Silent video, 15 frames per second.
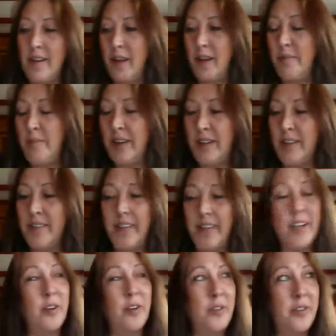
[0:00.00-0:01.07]
I mean, it's
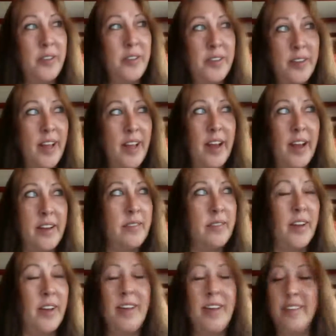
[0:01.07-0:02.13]
like going to that
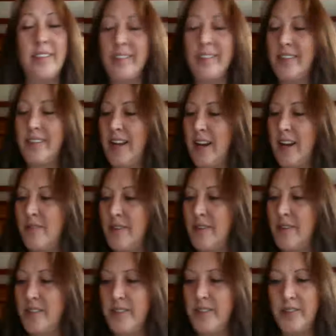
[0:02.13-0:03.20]
event that I
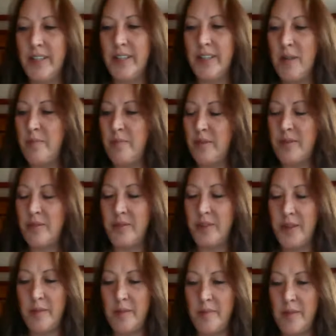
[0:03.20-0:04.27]
went to in April
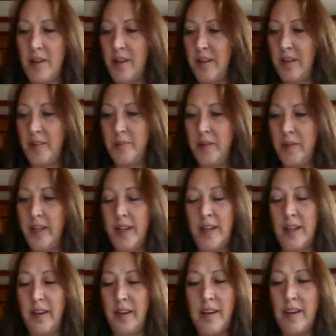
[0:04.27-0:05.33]
with
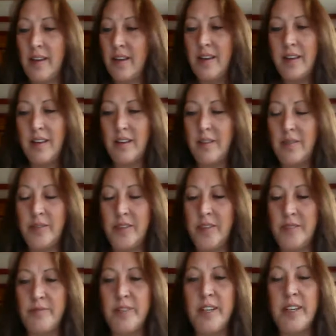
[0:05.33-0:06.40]
MLSP. It
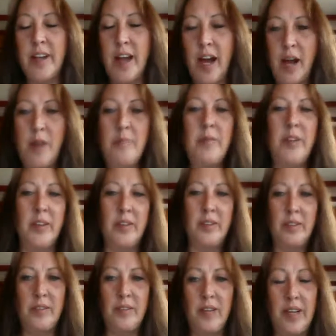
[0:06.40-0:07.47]
was
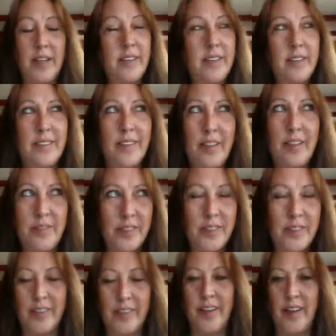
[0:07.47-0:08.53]
phenomenal, and
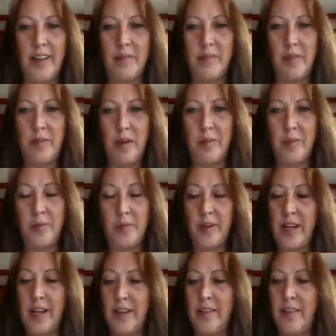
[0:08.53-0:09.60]
definitely light bulbs went
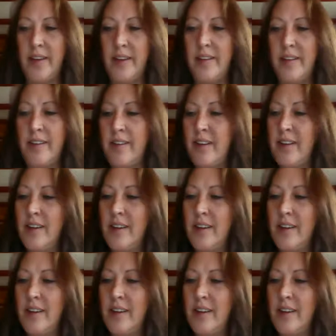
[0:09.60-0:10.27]
on there.